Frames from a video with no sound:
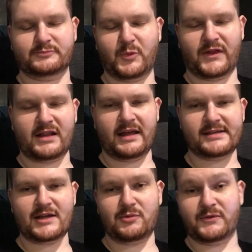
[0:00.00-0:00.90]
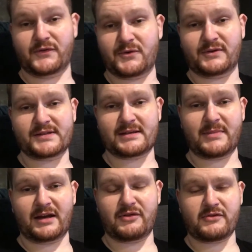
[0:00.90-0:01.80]
with Claire's help, of course, I
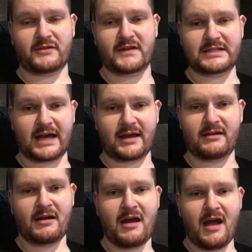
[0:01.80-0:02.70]
made it through the day.